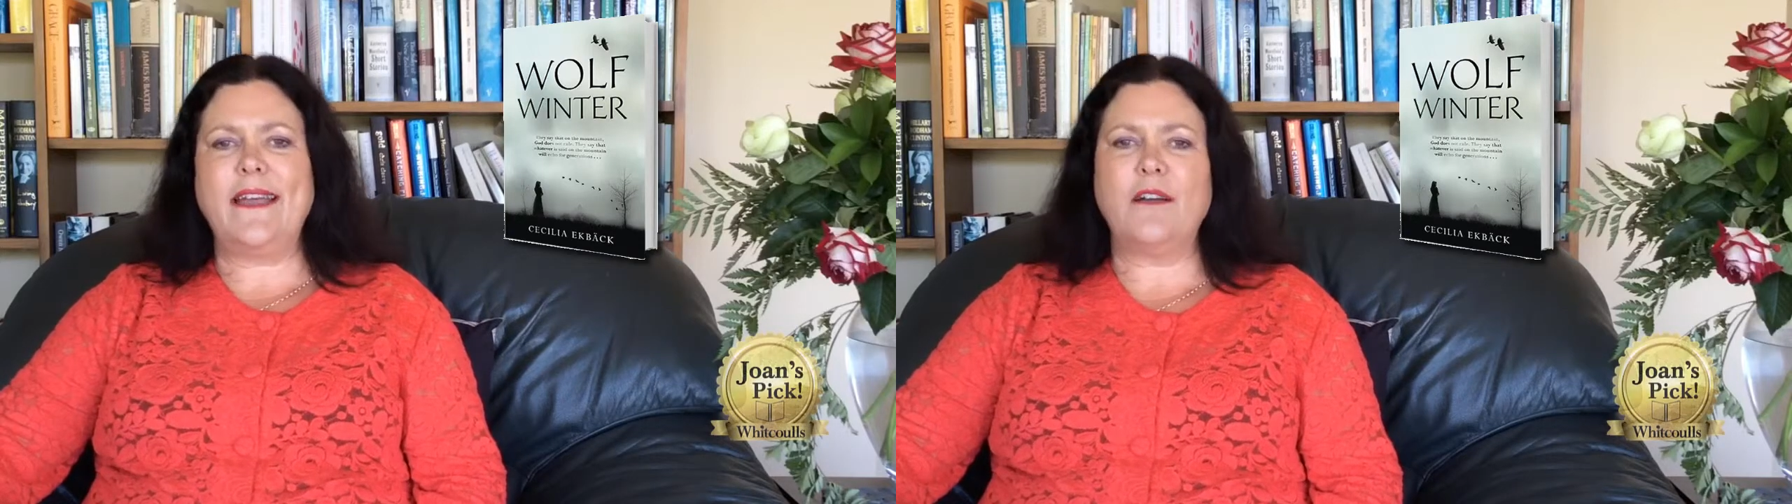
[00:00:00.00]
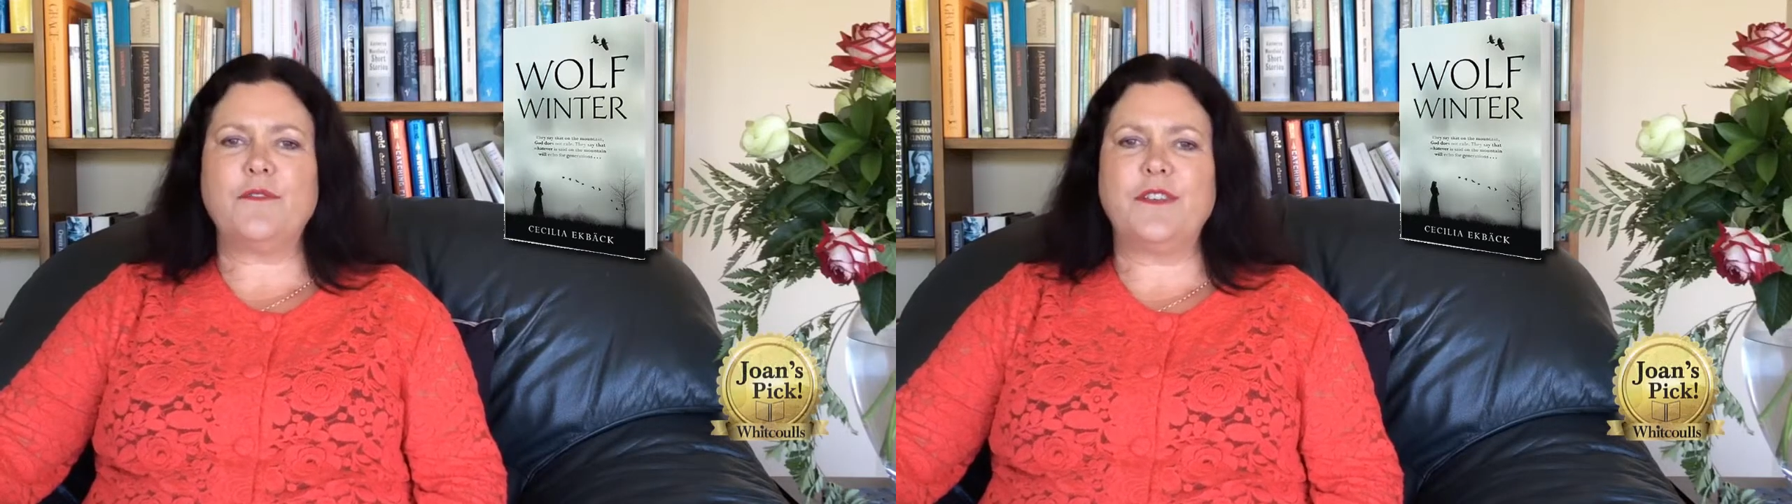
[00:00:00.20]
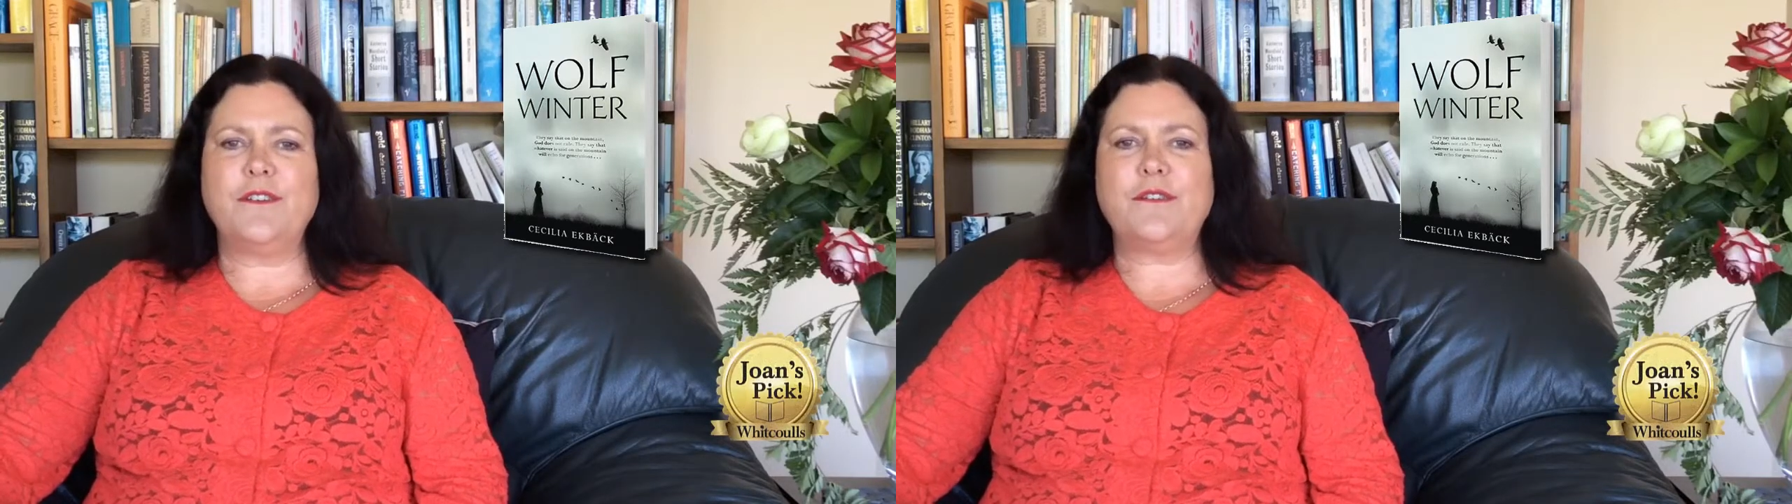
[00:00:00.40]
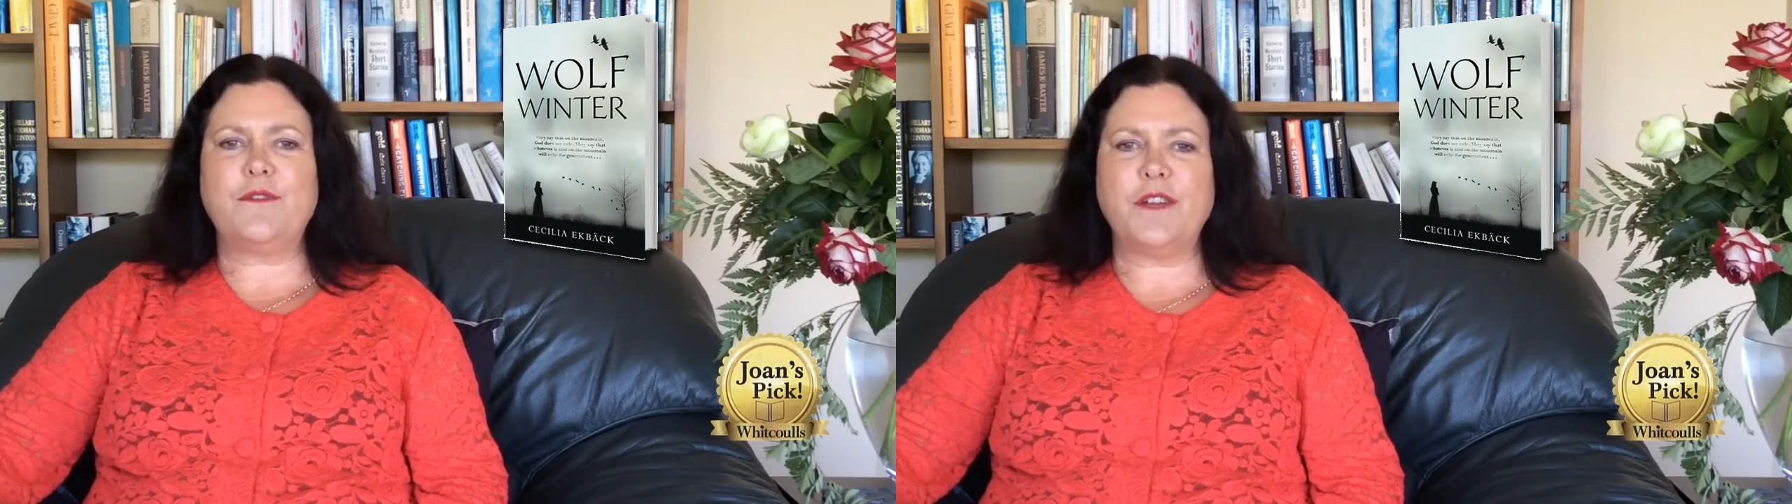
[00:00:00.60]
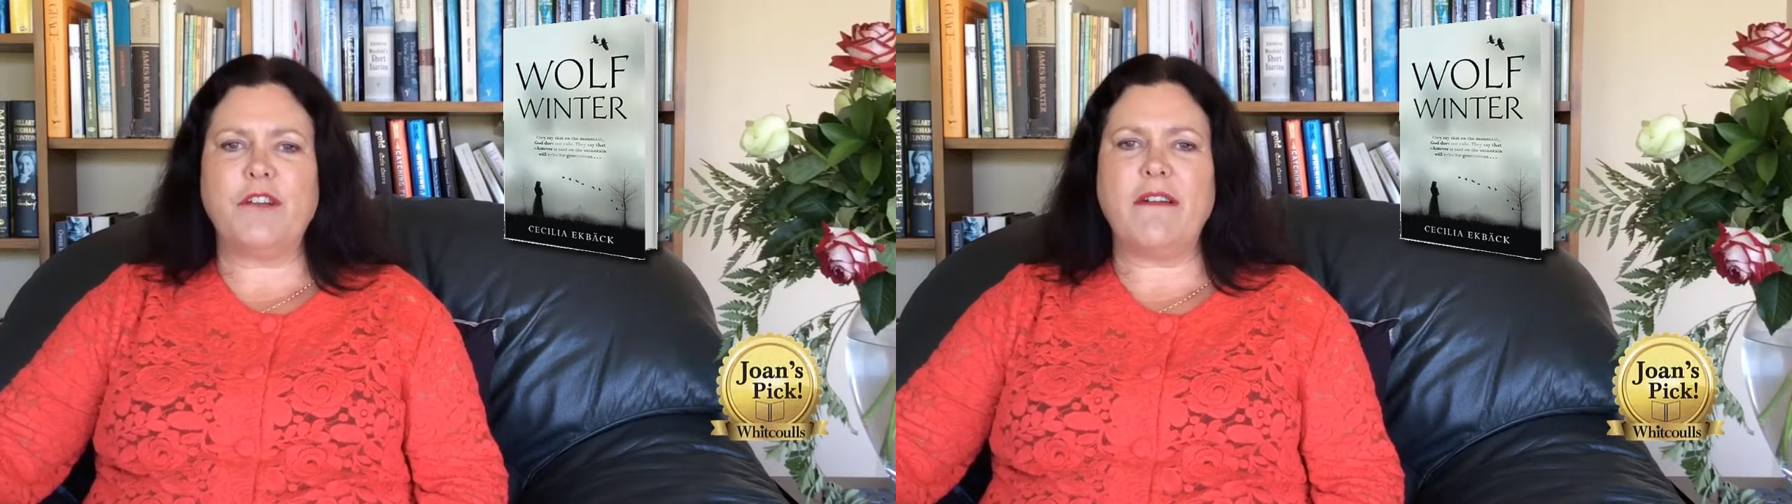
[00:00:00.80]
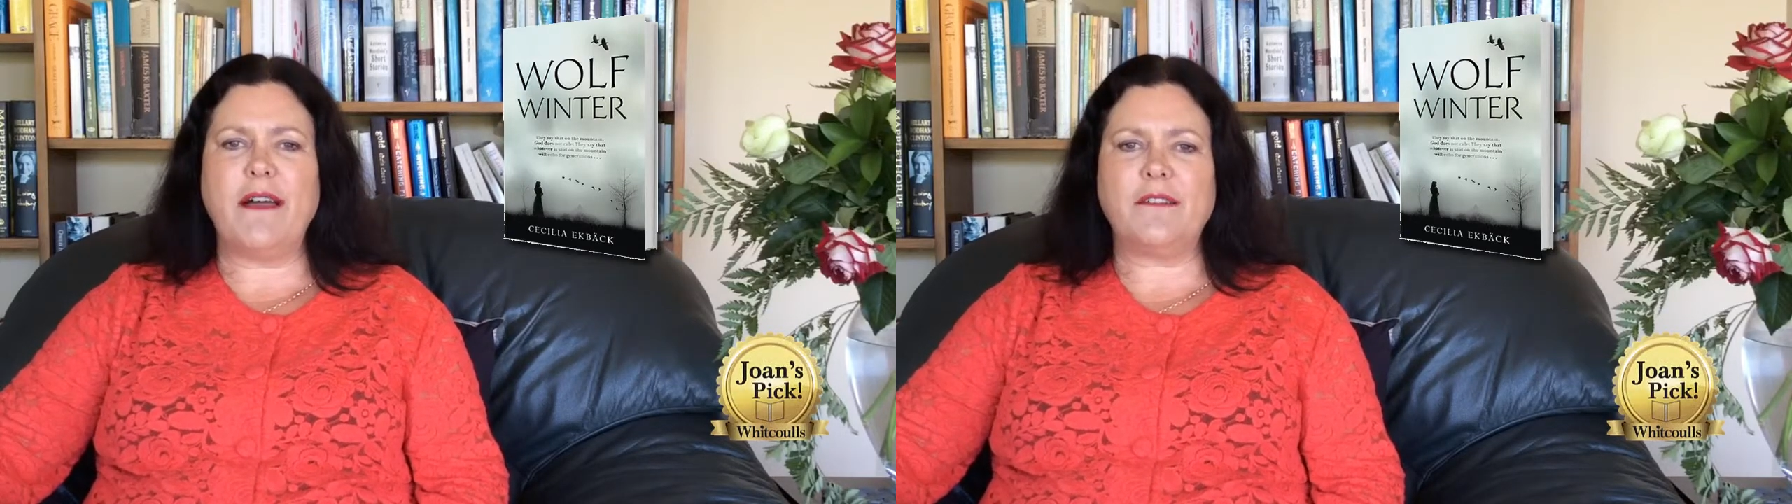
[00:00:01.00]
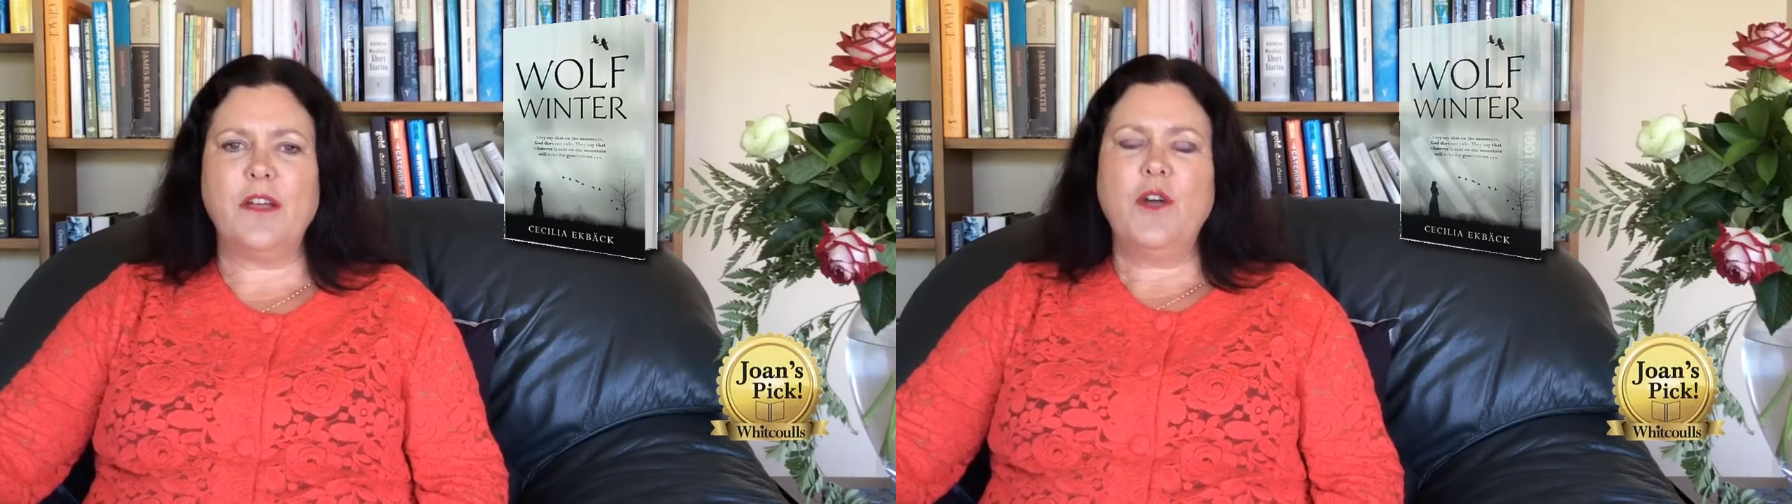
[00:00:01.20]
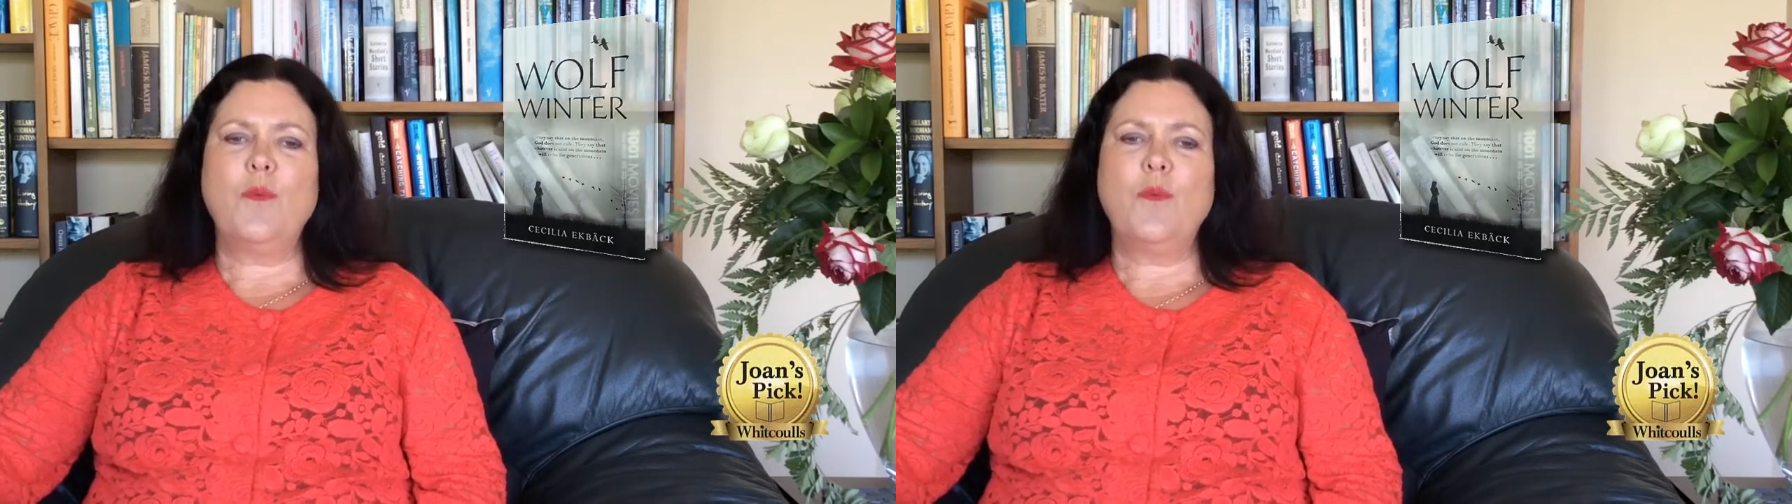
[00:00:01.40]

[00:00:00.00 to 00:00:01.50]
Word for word: out for you to figure out